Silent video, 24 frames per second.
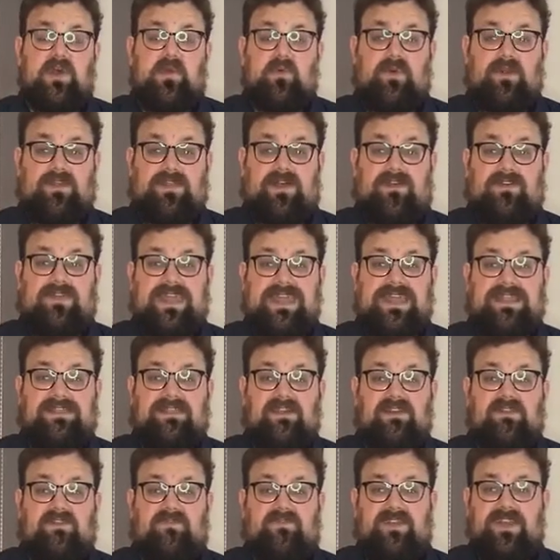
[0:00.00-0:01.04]
where they'll eat
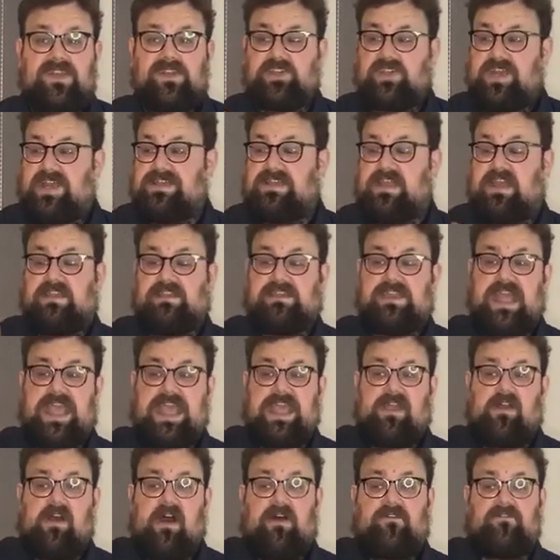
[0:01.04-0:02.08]
those fish and then
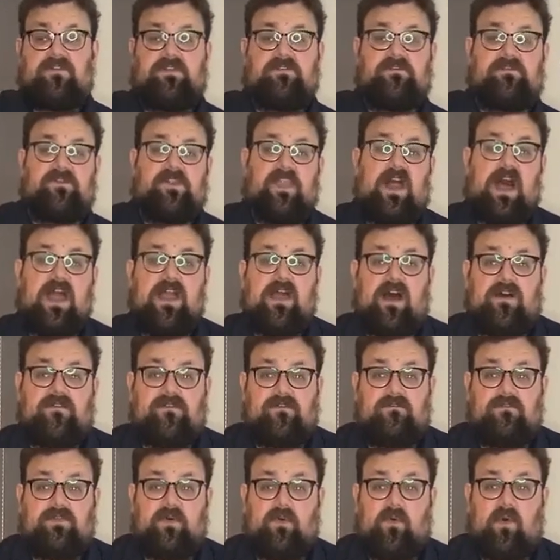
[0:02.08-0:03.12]
take off and fly off
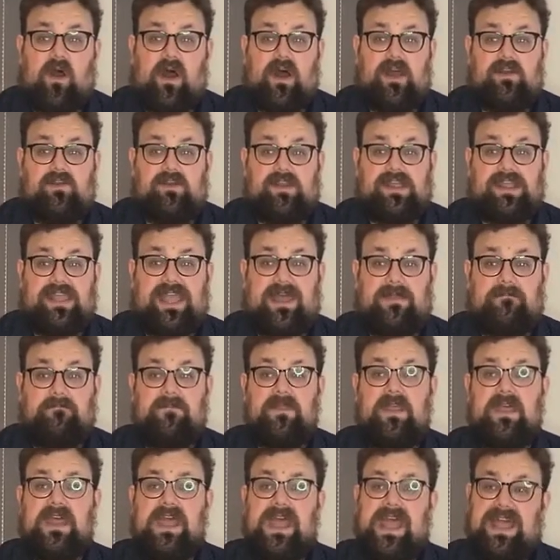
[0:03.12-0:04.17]
of the water again.
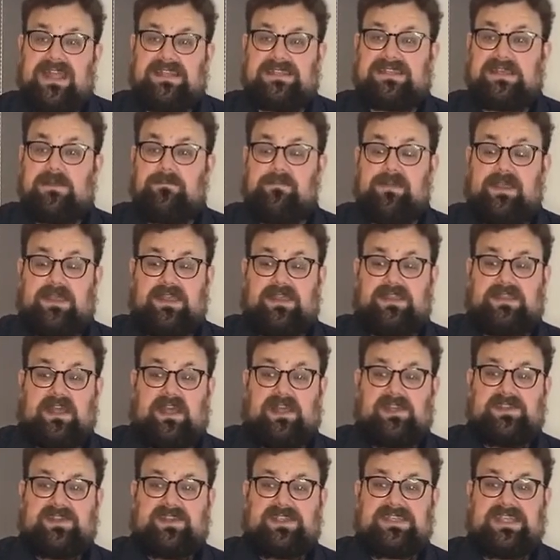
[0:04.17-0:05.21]
And some
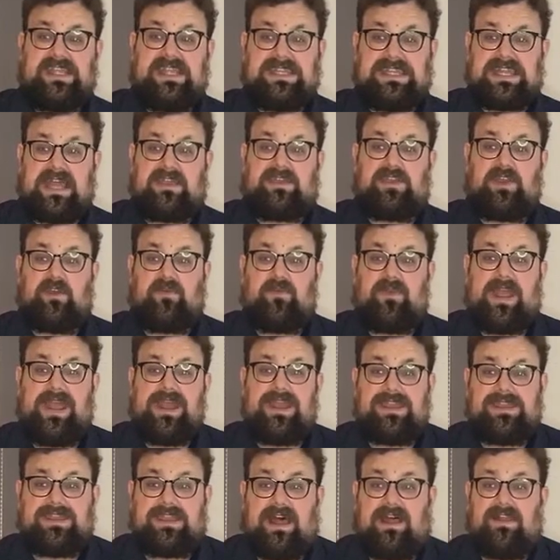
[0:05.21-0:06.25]
paleontologists think that
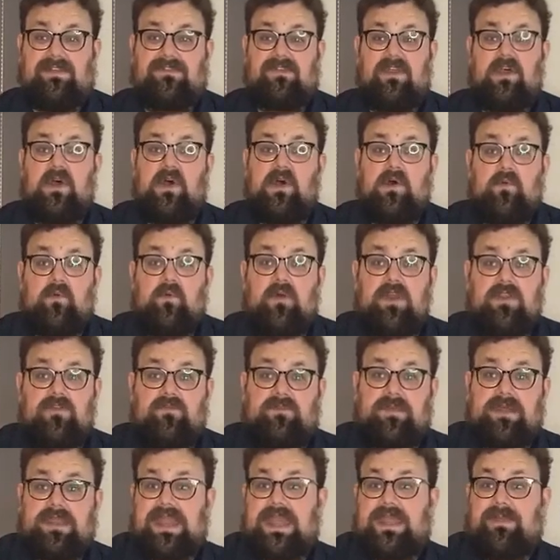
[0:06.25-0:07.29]
pteranodons would have
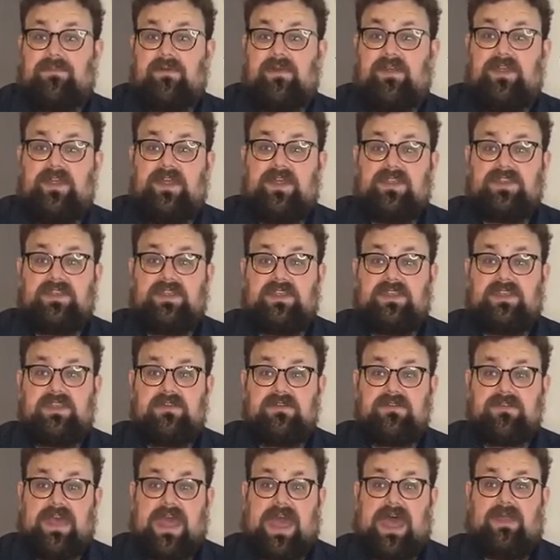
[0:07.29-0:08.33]
been able to do
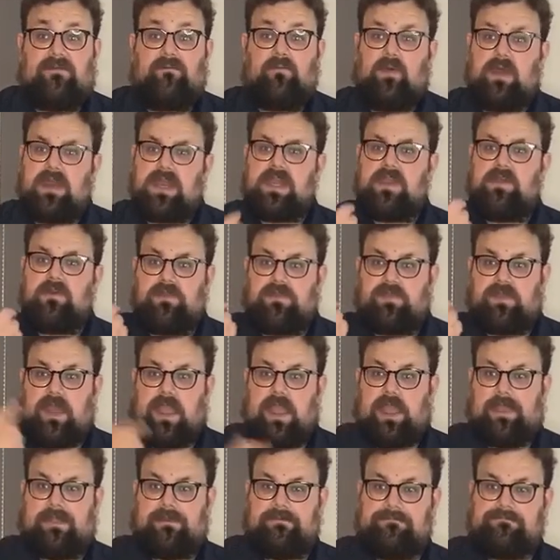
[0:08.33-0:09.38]
that. What do you
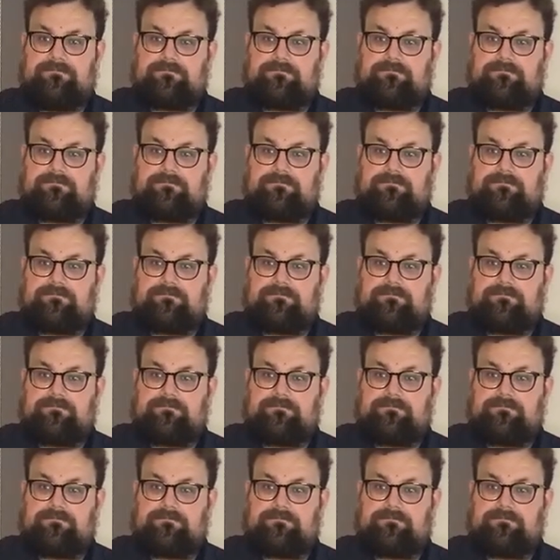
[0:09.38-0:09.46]
think?